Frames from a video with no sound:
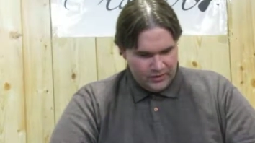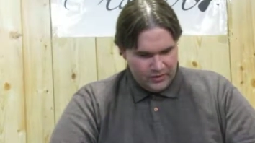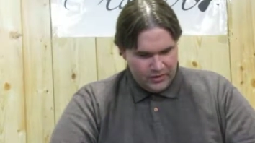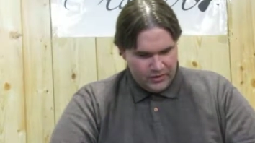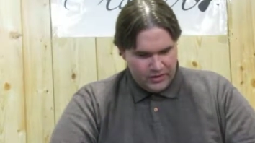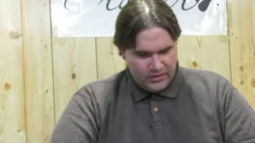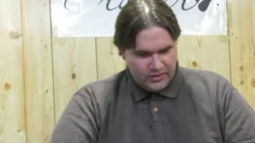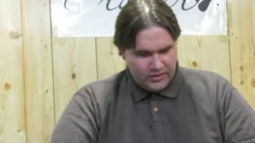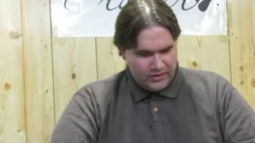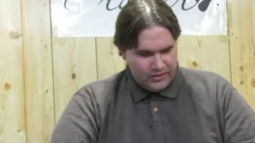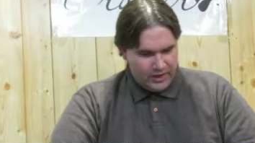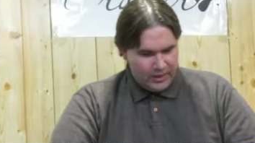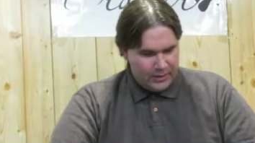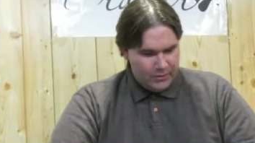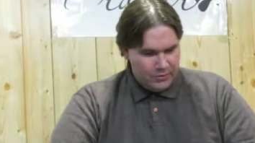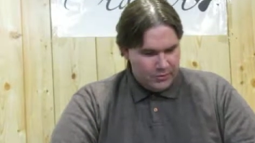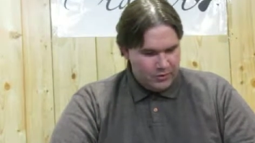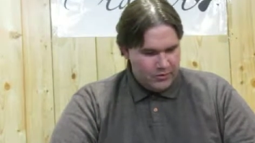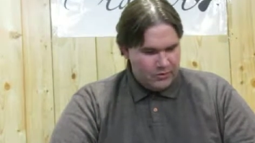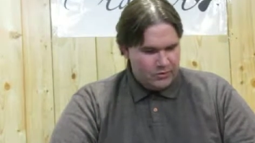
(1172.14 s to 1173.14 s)
Jesus
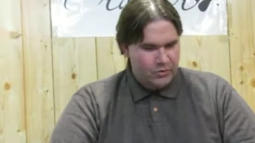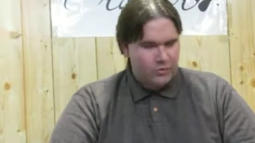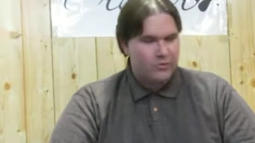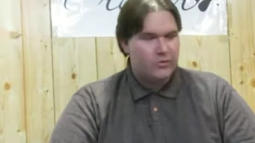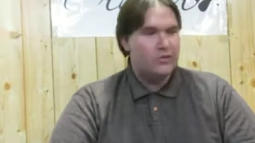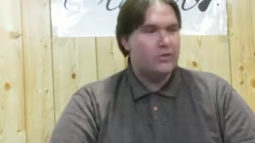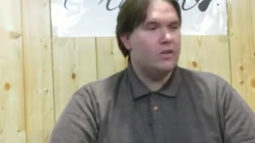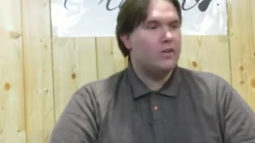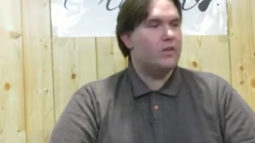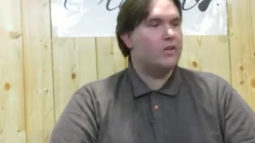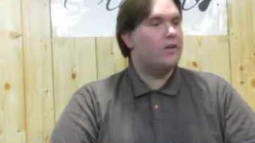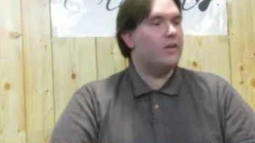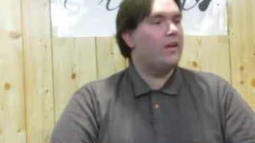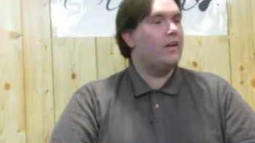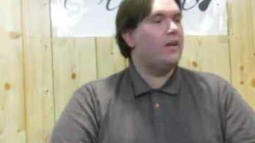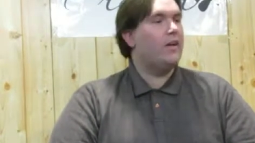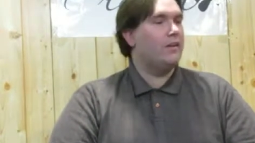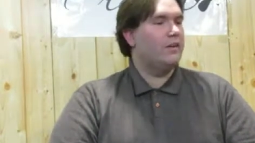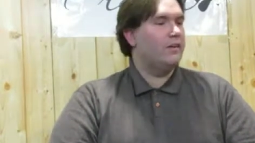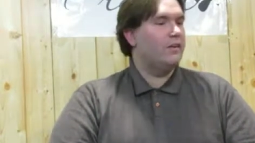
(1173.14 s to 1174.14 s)
came to this earth to
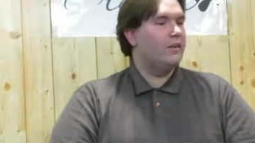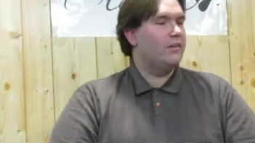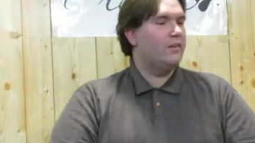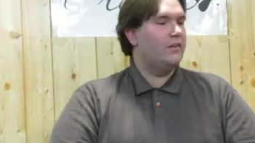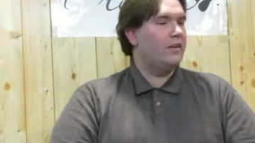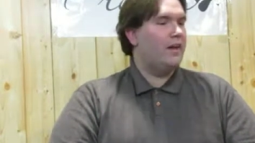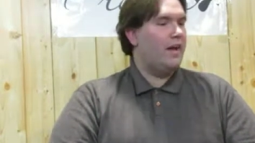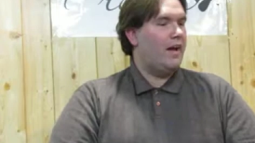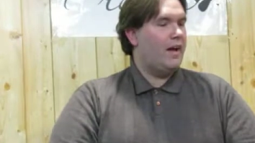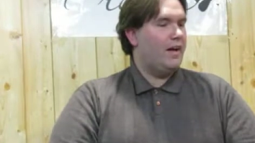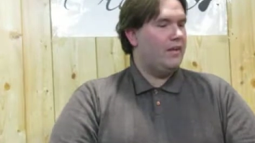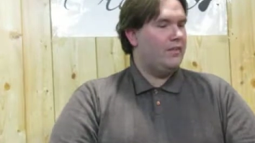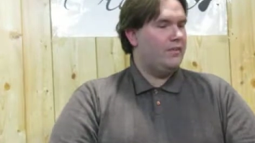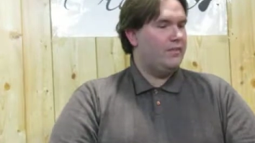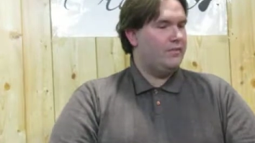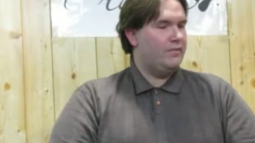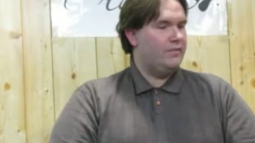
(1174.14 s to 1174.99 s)
declare God.